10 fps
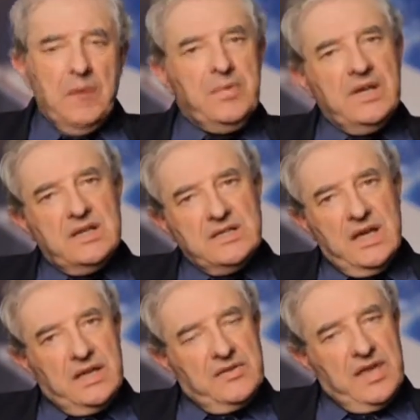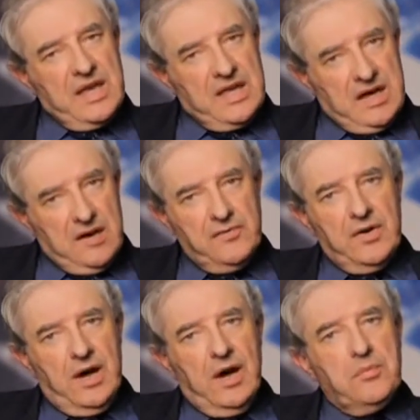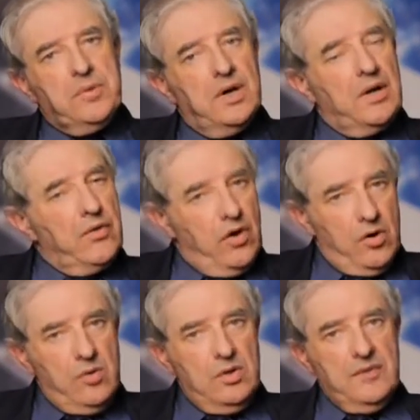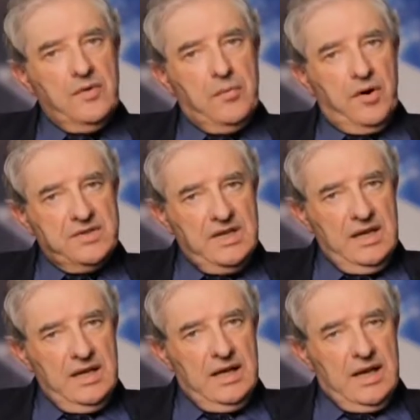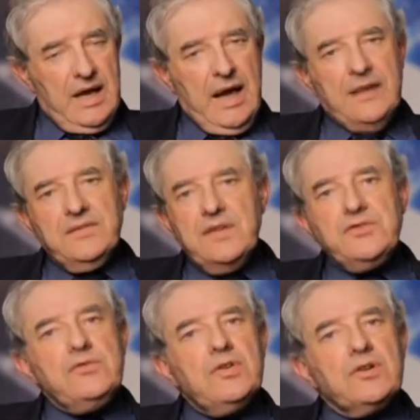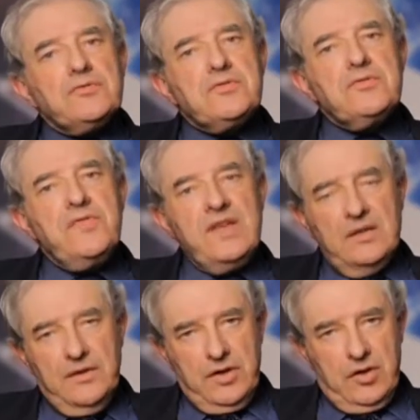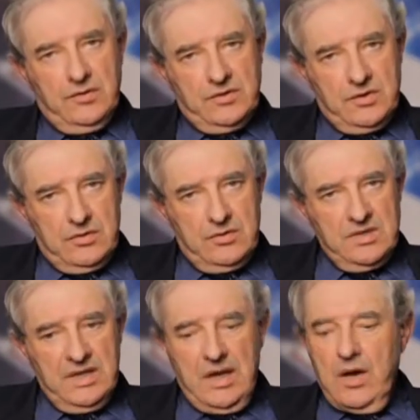because they cover up the whole of the body and they do not reveal the contours,